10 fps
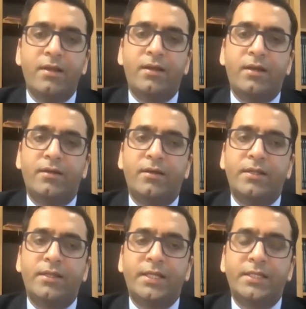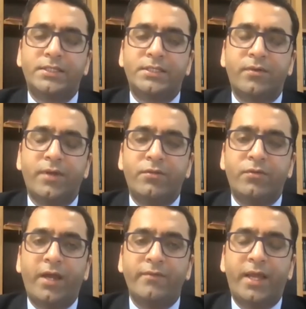Uh, I think it's great to
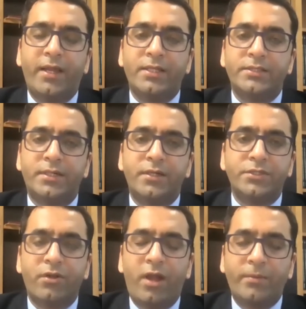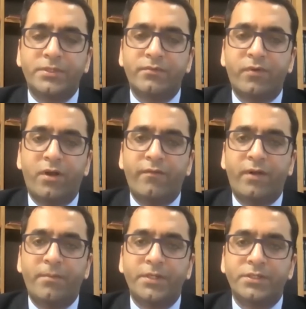have that as an additional option for all
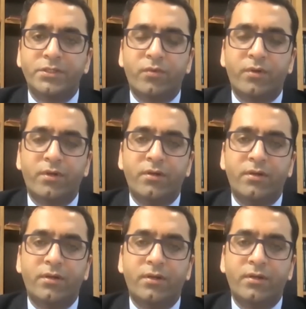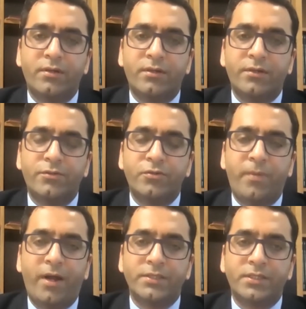of our patients who are HER2 uh,
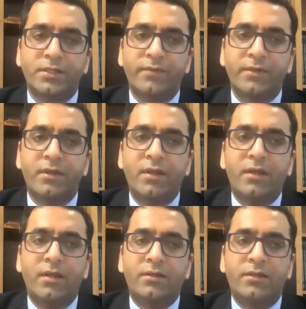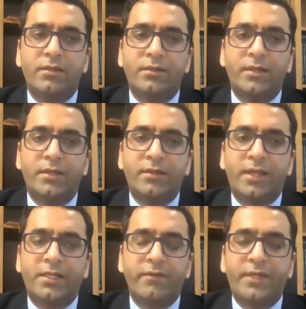positive, and the,
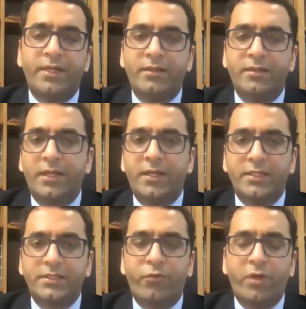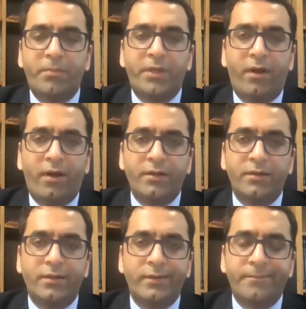the activity in the data is going
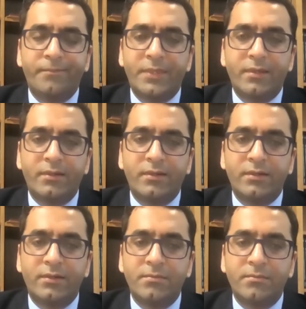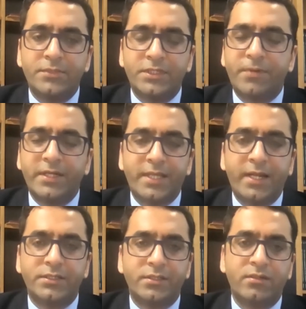beyond um, um, just breast
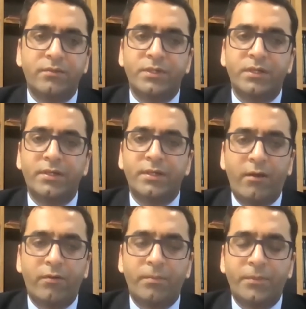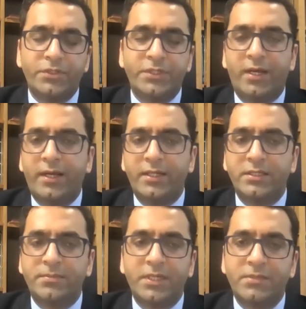cancer uh, now for GI, and
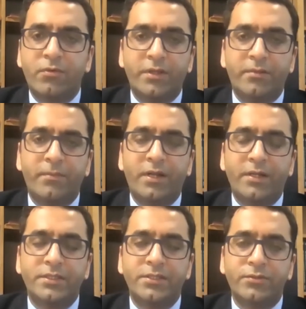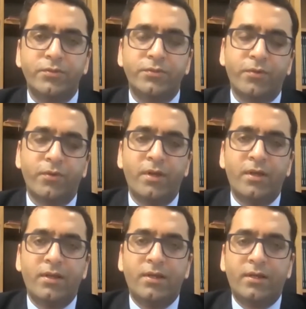it's being explored other malignancies too. So
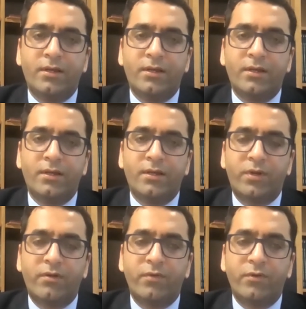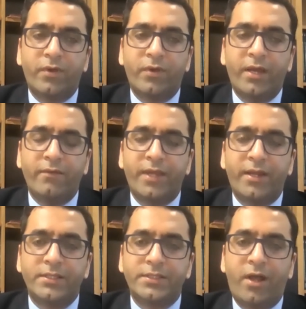uh, that's wonderful to have
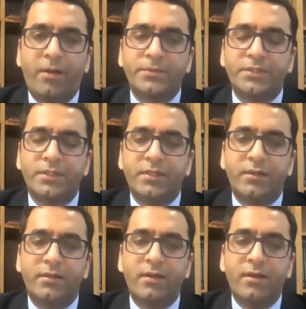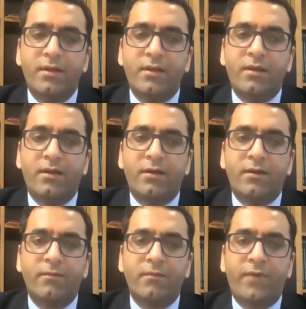that as an option. And then
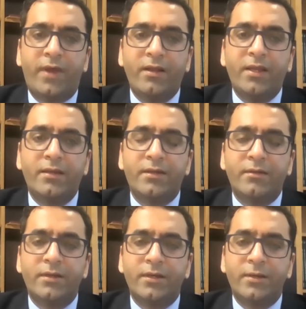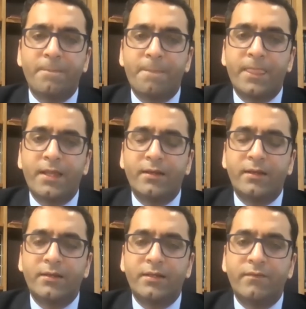uh, finally, a, um,
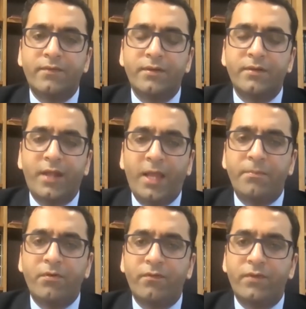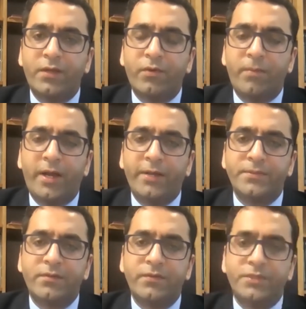a, different type of liquid
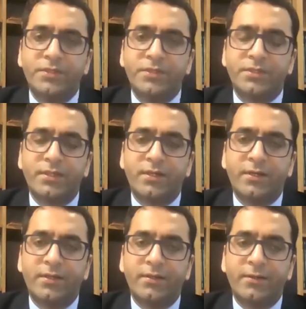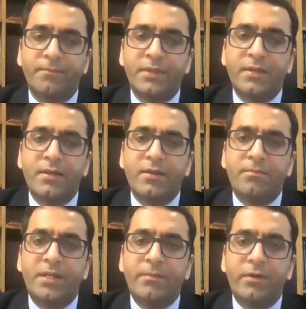biopsy, which is the, uh, the,
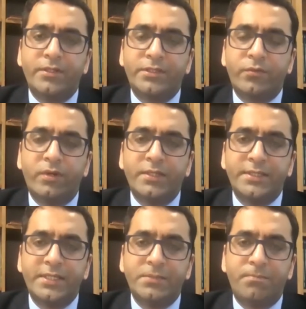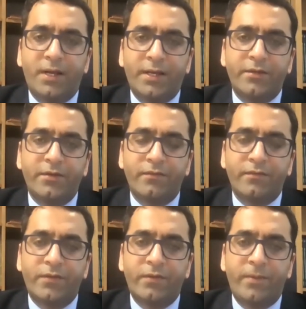minimal residual disease bucket of
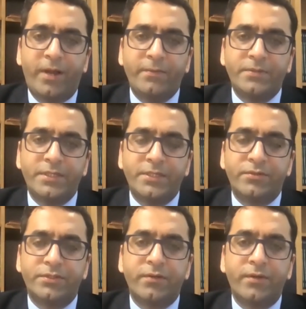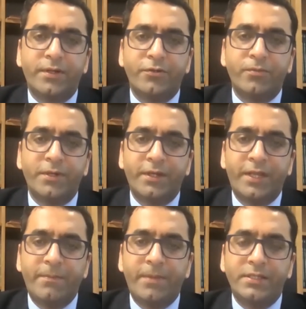liquid biopsies or circulating tumor
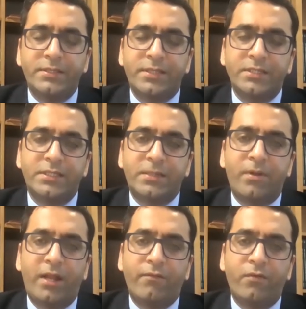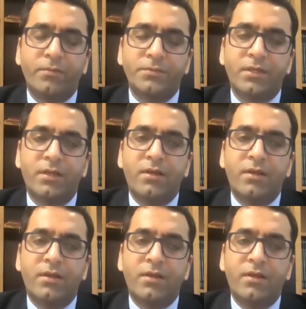DNA based testing platforms.